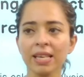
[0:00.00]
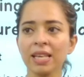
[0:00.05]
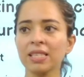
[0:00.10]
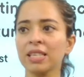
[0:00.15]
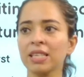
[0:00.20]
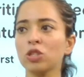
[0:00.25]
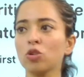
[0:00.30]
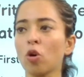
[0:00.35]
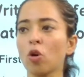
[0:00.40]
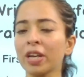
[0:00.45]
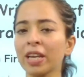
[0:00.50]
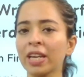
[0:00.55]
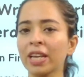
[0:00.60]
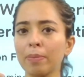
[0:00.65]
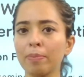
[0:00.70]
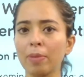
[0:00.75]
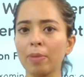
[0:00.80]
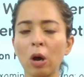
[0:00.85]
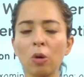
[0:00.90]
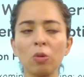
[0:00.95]
Is it talking
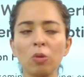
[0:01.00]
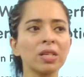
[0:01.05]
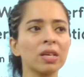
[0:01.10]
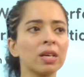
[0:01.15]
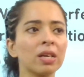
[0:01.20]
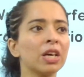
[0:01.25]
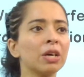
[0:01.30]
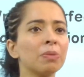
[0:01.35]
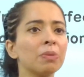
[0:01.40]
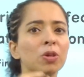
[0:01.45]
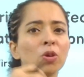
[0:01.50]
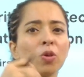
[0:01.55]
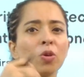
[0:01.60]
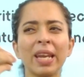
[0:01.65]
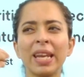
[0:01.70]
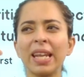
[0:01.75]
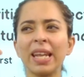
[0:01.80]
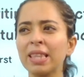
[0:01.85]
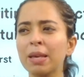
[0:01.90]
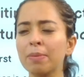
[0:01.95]
about,
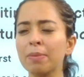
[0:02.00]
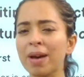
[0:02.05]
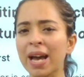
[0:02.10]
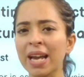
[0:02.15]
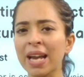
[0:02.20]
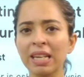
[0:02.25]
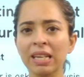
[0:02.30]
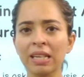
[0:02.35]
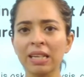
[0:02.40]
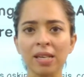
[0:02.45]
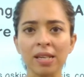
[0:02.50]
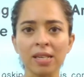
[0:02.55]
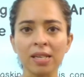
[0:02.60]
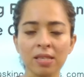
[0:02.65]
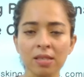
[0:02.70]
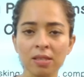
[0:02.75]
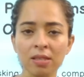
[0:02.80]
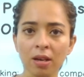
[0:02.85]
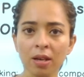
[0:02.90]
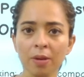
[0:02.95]
any thematic
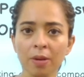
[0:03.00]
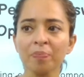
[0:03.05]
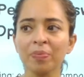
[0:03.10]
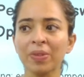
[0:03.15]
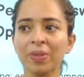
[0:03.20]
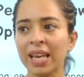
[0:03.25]
concern?